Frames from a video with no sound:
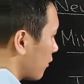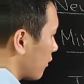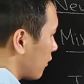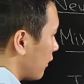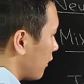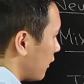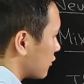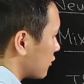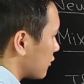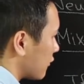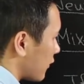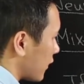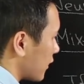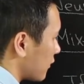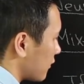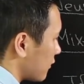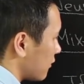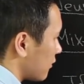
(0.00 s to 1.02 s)
h of
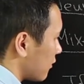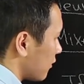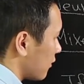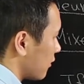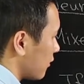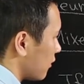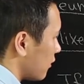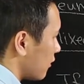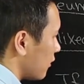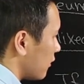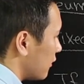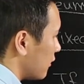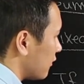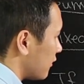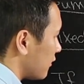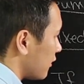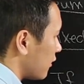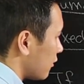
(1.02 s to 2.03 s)
x is
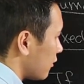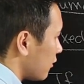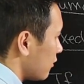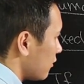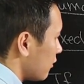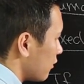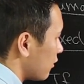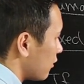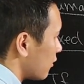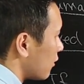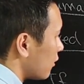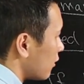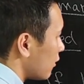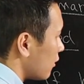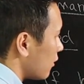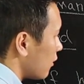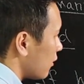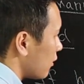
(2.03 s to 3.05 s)
zero,
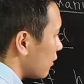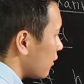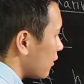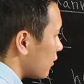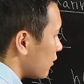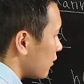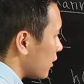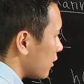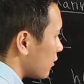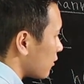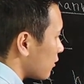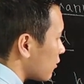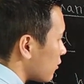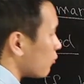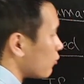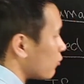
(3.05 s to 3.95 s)
then we